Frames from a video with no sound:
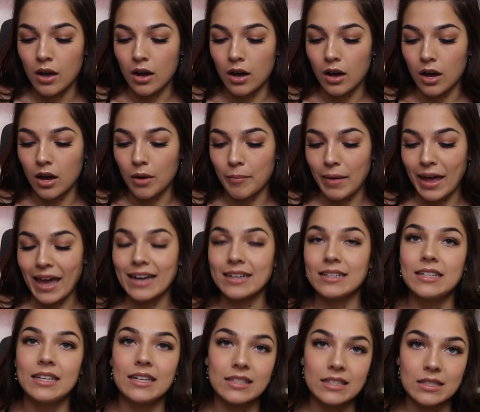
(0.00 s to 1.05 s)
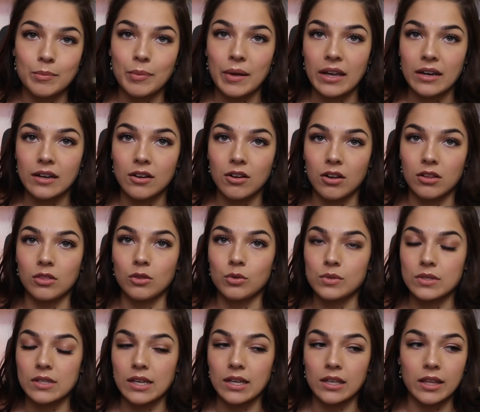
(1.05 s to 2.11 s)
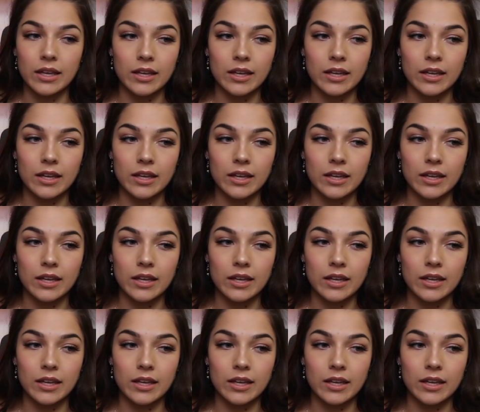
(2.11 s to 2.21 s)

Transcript: anticipated on losing.